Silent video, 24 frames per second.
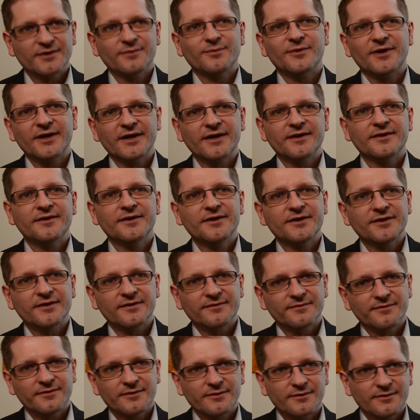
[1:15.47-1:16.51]
precondition
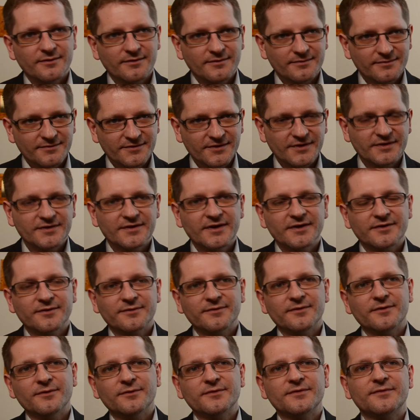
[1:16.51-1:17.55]
for success of
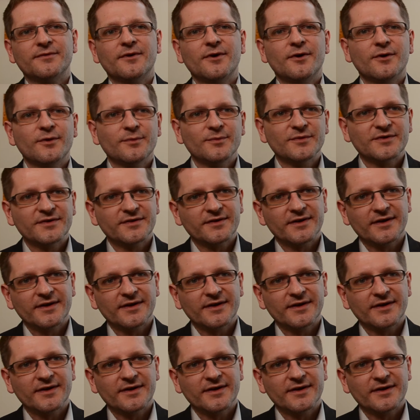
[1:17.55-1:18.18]
those firms,